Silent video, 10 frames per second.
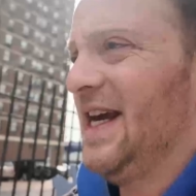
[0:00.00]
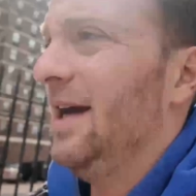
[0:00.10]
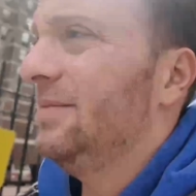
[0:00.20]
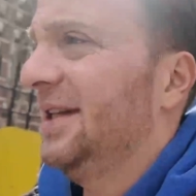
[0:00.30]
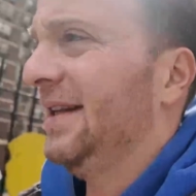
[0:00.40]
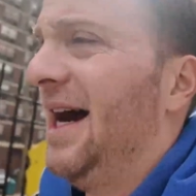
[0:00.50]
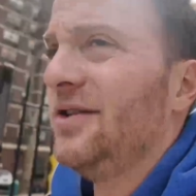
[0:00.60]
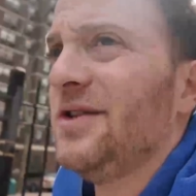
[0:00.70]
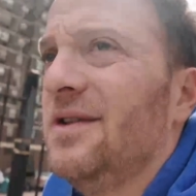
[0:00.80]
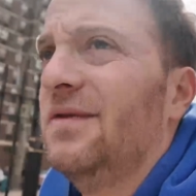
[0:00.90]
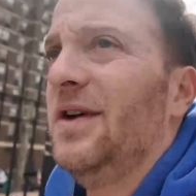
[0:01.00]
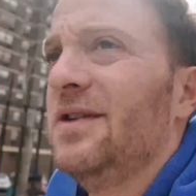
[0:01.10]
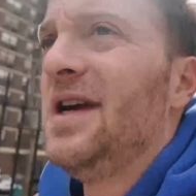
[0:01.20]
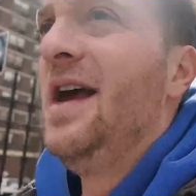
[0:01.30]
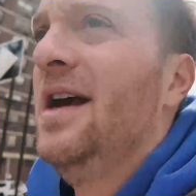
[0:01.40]
tapes and thousands of
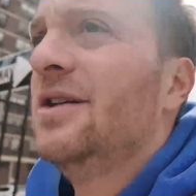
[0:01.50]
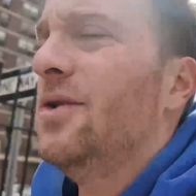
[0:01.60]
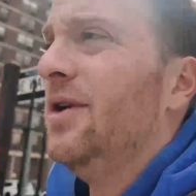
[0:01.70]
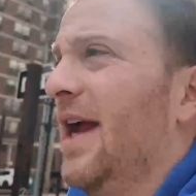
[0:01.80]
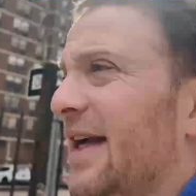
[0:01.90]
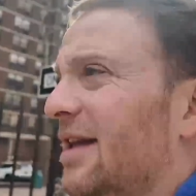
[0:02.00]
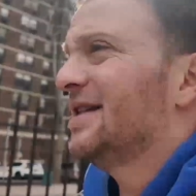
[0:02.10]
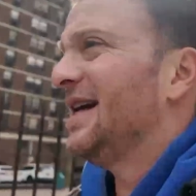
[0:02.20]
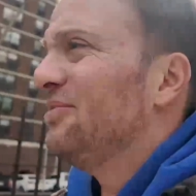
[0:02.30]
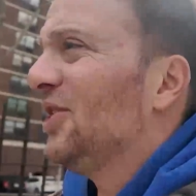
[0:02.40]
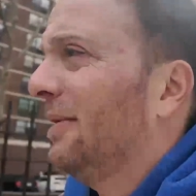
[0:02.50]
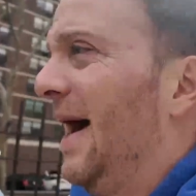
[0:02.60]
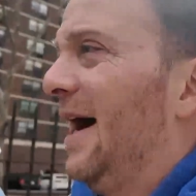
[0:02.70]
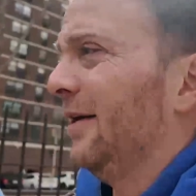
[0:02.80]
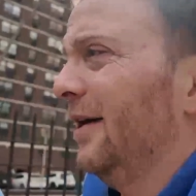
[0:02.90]
photos. Sort of like the subject
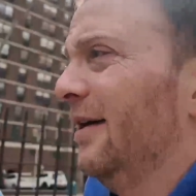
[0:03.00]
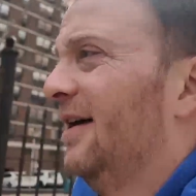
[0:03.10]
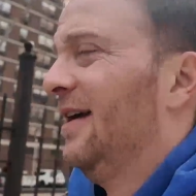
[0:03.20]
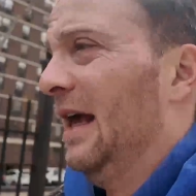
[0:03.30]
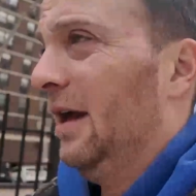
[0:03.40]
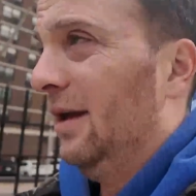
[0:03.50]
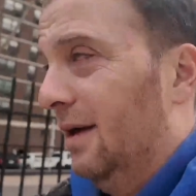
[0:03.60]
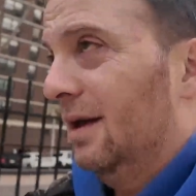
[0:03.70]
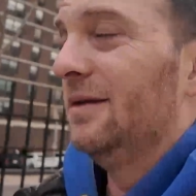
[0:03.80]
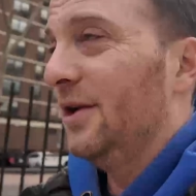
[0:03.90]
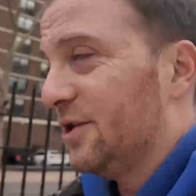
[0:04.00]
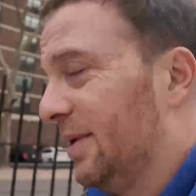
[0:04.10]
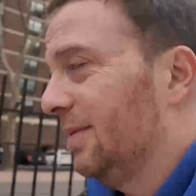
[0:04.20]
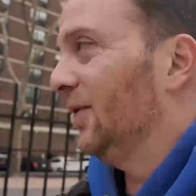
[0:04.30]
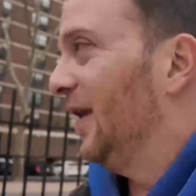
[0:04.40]
matter, those
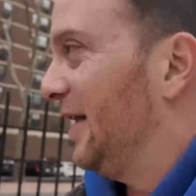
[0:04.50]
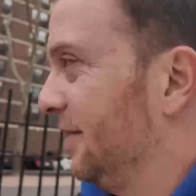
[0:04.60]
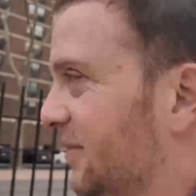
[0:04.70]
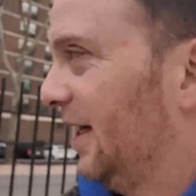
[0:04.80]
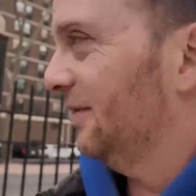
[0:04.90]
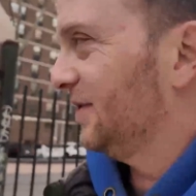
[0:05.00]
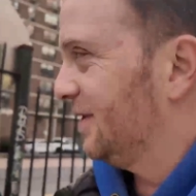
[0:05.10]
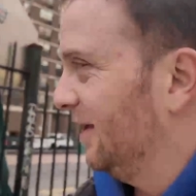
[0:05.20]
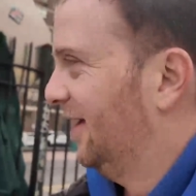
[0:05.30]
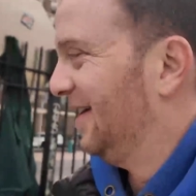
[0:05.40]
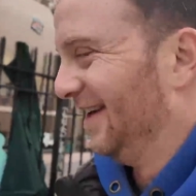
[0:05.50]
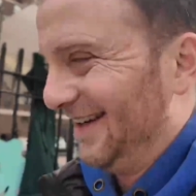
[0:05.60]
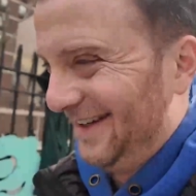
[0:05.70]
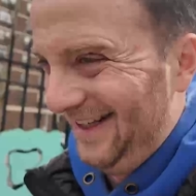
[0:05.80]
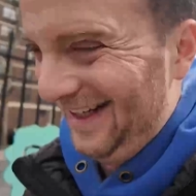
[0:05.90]
people lend themselves
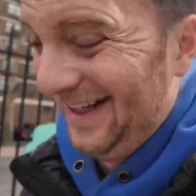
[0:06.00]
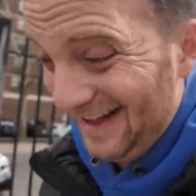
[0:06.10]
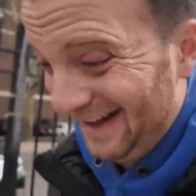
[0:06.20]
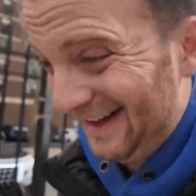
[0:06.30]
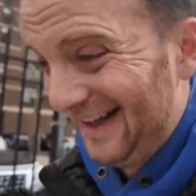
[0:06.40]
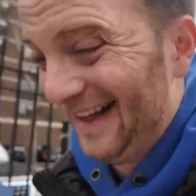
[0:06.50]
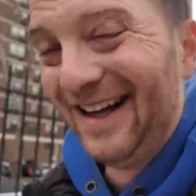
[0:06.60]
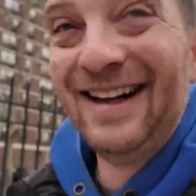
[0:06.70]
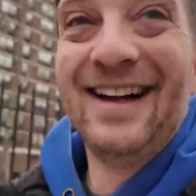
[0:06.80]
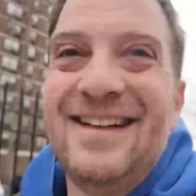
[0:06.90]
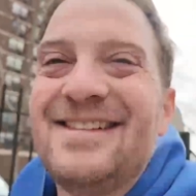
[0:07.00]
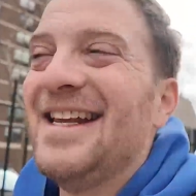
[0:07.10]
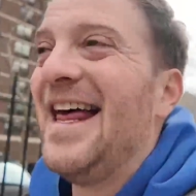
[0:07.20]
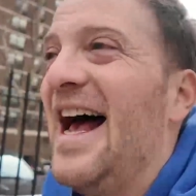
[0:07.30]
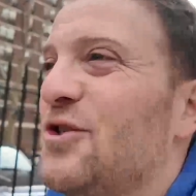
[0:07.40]

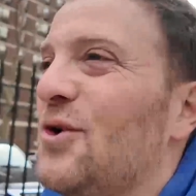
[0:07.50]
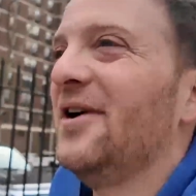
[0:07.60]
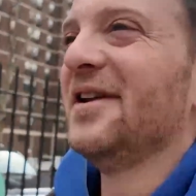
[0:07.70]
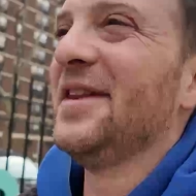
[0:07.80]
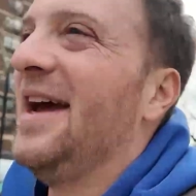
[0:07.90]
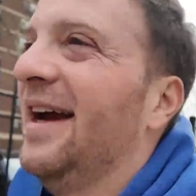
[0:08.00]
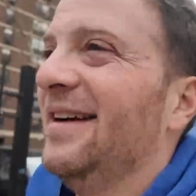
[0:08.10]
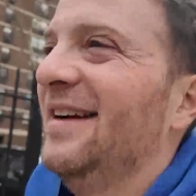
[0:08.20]
to that sort of thing.